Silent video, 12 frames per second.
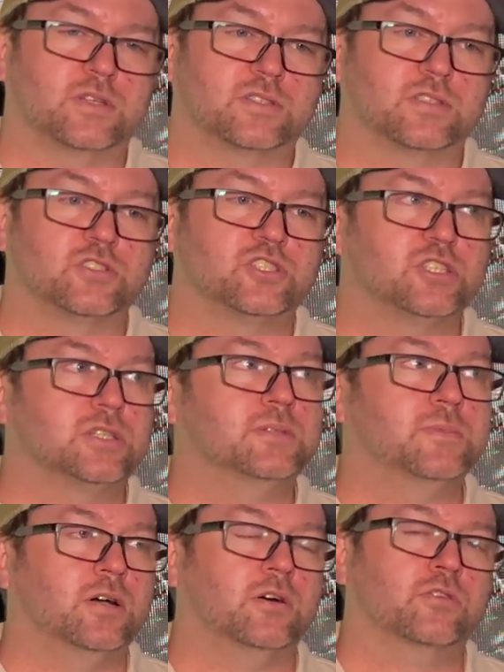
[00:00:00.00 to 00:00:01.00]
It's a
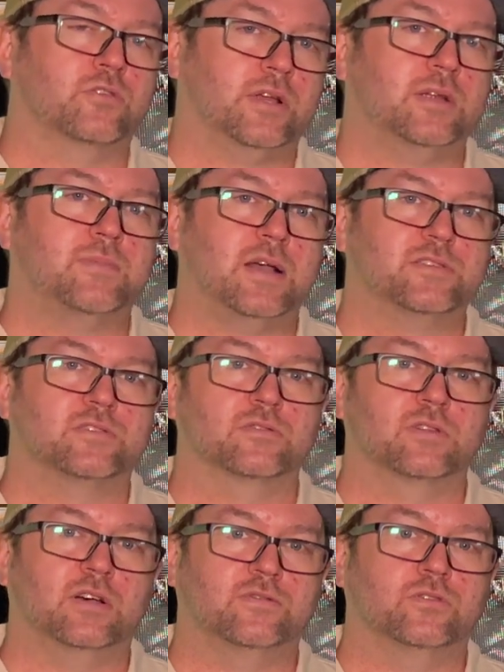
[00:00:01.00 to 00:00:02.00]
GML Grandmaster
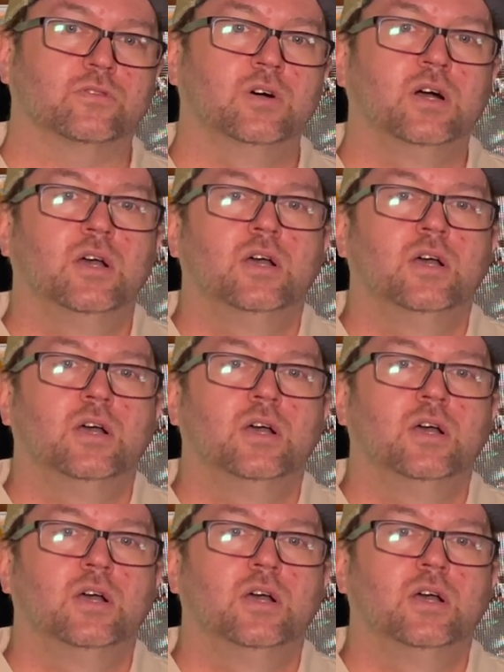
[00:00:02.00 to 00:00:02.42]
level